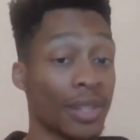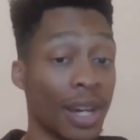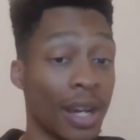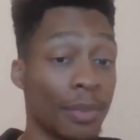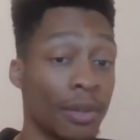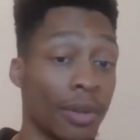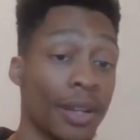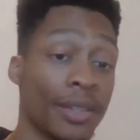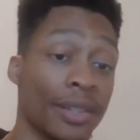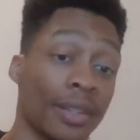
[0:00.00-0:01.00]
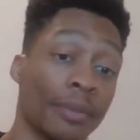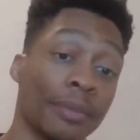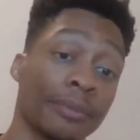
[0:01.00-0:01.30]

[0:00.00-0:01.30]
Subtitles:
got to be raising them.